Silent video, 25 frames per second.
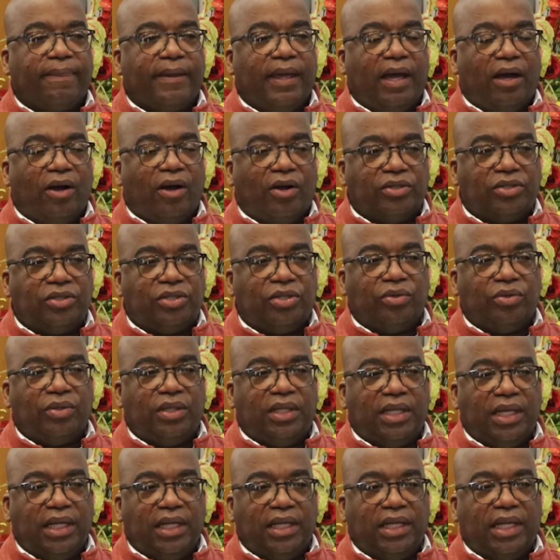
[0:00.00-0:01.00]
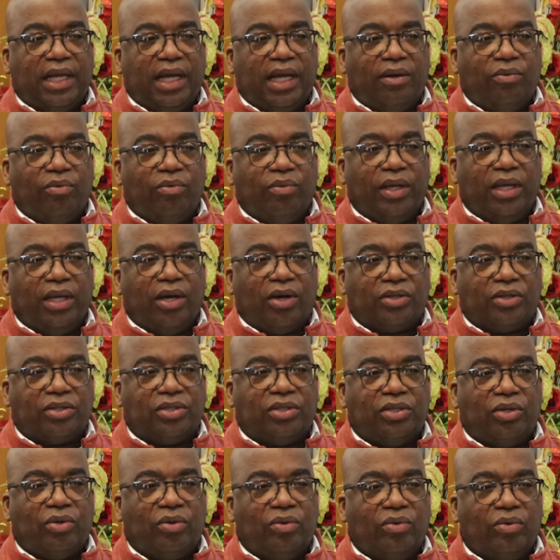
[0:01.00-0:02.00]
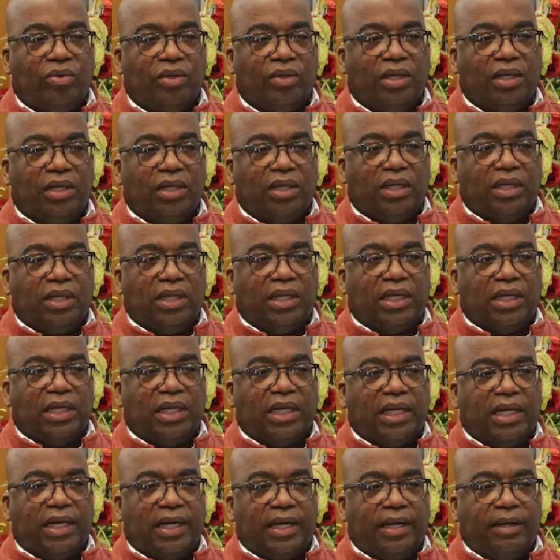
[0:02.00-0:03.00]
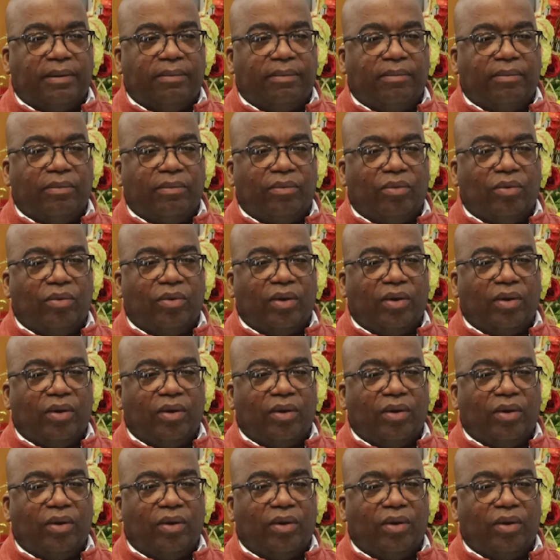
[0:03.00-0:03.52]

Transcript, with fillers: I also think that we also um,